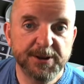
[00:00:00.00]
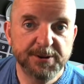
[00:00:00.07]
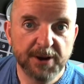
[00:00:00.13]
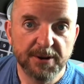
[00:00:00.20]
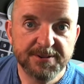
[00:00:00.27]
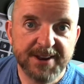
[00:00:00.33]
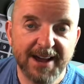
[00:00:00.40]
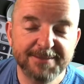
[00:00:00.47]
you
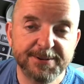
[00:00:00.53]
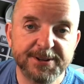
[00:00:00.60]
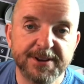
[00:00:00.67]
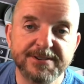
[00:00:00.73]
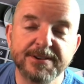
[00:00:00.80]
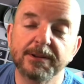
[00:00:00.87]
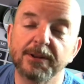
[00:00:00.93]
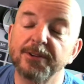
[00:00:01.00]
don't have a
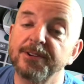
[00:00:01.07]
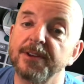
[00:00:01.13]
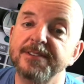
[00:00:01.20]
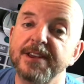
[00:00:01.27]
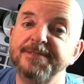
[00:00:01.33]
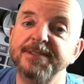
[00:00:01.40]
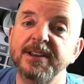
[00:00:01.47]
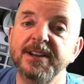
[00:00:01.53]
digital
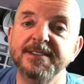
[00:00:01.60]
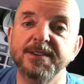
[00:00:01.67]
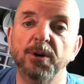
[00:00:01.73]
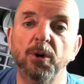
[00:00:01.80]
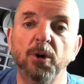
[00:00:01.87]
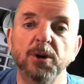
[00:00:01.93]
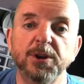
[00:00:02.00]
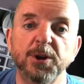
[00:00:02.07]
certificate
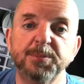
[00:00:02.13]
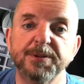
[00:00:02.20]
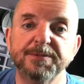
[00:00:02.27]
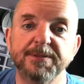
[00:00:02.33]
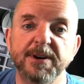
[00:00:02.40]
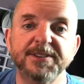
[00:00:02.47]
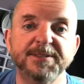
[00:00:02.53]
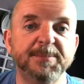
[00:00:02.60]
or you'd
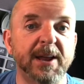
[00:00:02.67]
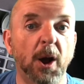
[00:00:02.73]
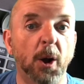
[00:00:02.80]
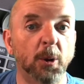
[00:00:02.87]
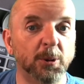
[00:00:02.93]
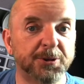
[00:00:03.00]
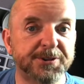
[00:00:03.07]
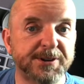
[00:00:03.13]
prefer to be
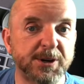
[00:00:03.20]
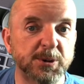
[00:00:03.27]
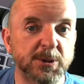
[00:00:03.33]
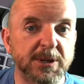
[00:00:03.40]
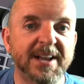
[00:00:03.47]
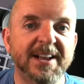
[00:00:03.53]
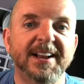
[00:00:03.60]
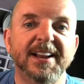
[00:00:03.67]
old
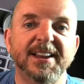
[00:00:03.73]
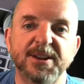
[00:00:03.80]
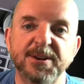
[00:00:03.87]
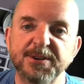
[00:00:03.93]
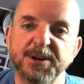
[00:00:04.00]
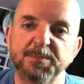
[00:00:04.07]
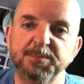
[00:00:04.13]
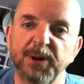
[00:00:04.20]
school, you
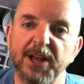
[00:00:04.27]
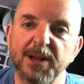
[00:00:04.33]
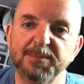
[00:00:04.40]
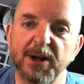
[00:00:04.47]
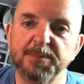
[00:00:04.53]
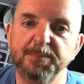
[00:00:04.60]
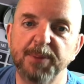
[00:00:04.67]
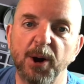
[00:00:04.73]
can apply
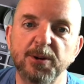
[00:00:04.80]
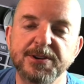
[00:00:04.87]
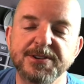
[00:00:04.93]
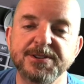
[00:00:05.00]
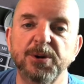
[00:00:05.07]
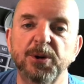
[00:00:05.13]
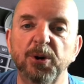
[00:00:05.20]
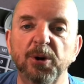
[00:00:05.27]
by post
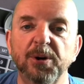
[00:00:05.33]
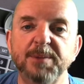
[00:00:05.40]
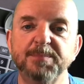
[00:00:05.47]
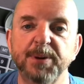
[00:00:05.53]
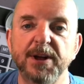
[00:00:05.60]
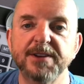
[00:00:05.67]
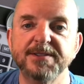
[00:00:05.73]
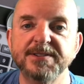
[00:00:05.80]
or in
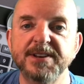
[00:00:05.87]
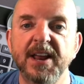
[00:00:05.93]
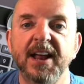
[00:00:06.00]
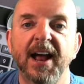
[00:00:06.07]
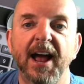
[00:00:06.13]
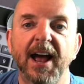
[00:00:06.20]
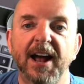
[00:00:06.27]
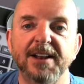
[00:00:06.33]
person
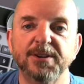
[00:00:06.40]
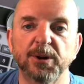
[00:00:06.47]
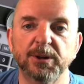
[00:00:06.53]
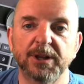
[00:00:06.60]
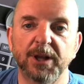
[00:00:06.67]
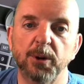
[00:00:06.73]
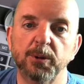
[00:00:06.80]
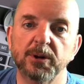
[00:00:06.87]
at your
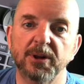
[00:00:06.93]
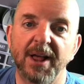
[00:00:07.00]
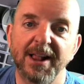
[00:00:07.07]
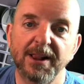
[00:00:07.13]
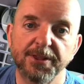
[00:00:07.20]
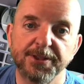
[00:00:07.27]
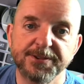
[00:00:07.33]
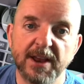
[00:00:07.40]
local
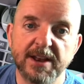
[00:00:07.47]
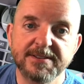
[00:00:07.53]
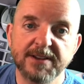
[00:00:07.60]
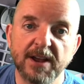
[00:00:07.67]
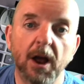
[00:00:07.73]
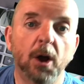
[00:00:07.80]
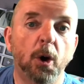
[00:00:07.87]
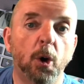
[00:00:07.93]
health
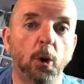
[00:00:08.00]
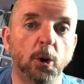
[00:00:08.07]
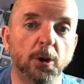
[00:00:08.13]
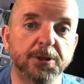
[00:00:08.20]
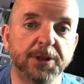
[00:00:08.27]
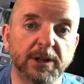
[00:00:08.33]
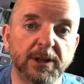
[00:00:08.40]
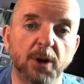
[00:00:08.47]
centre or
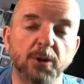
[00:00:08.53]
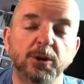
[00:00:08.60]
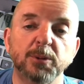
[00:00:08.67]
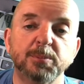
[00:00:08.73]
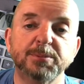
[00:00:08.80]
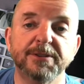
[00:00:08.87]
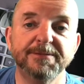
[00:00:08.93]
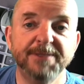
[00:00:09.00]
the local
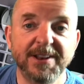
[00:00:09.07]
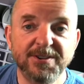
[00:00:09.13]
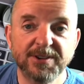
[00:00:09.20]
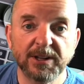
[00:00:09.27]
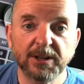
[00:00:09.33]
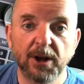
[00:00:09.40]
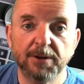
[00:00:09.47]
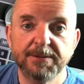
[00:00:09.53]

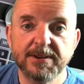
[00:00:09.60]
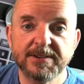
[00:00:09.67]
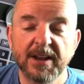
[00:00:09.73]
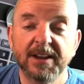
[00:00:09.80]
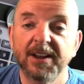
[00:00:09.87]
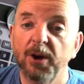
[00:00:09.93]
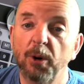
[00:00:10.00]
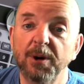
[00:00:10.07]
provincial office,
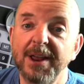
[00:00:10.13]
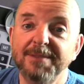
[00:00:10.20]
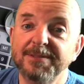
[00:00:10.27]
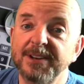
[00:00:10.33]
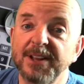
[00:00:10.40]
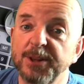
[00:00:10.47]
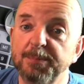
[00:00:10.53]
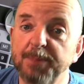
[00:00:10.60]
or
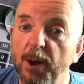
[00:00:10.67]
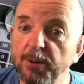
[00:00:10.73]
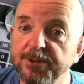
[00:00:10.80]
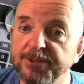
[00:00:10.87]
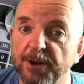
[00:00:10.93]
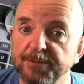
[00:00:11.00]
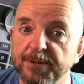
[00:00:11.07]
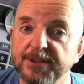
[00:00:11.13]
even at the
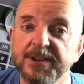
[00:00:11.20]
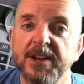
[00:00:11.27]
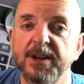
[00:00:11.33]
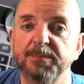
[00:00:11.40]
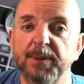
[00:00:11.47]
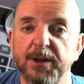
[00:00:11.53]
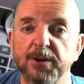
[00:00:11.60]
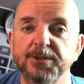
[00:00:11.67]
post office,
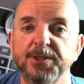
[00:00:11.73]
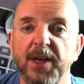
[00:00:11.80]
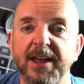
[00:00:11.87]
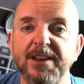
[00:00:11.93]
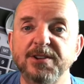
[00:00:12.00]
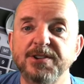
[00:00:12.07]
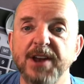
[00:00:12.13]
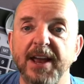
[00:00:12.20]
because
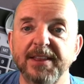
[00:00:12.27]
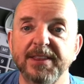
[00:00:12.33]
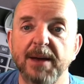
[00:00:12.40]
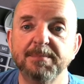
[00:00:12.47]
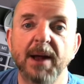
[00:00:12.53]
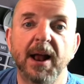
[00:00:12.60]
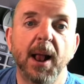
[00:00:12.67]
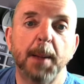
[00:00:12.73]
they check
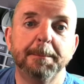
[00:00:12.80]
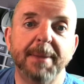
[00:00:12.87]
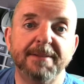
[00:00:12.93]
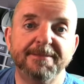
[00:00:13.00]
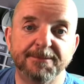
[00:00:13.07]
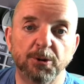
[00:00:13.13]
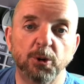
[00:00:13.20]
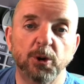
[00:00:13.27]
them
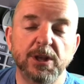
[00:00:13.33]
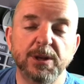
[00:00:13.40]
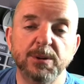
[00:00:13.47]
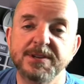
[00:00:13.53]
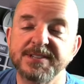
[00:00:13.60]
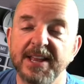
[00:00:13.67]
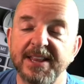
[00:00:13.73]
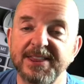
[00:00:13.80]
before you
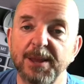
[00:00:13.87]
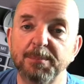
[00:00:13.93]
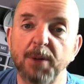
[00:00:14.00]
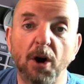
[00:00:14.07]
send them